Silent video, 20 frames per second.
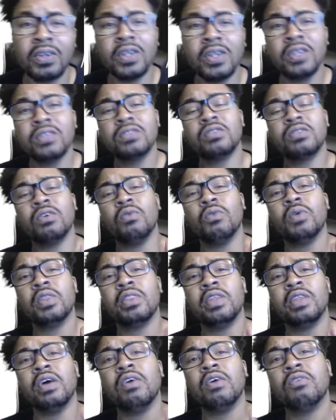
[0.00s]
So
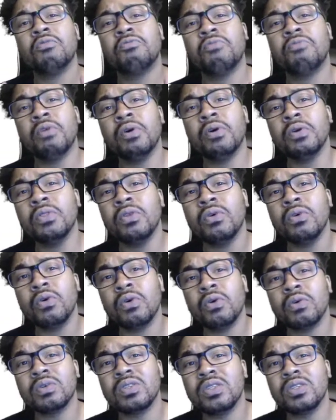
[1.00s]
without further
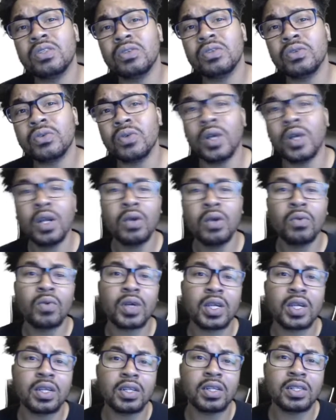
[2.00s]
ado, we're
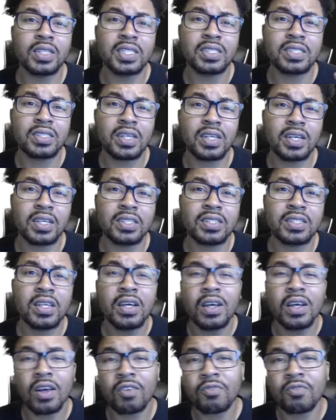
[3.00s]
going to discuss
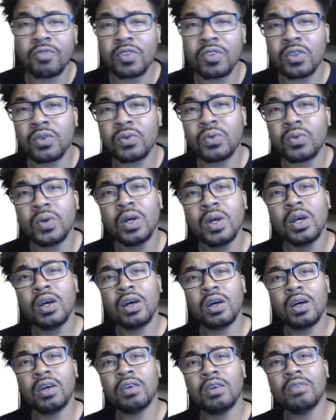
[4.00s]
a few
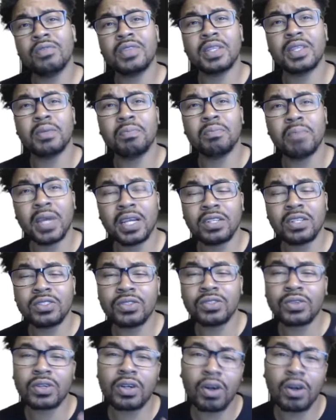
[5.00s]
of the major
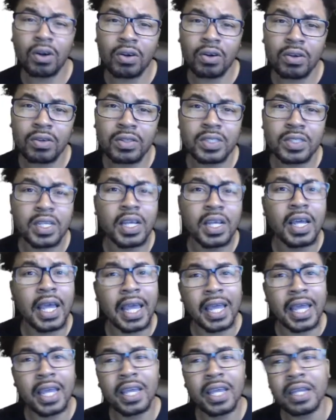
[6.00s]
cards
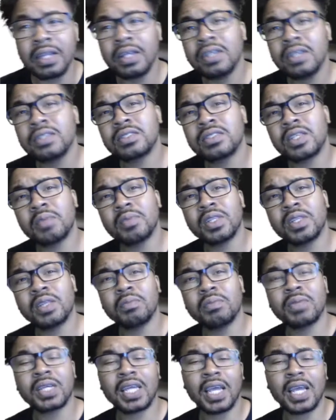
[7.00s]
and some of the
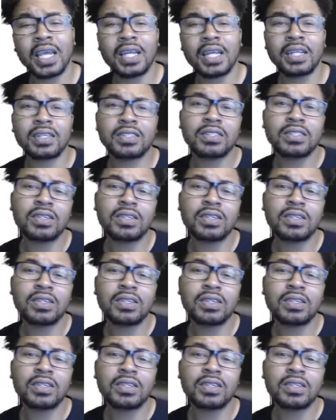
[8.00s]
mechanics.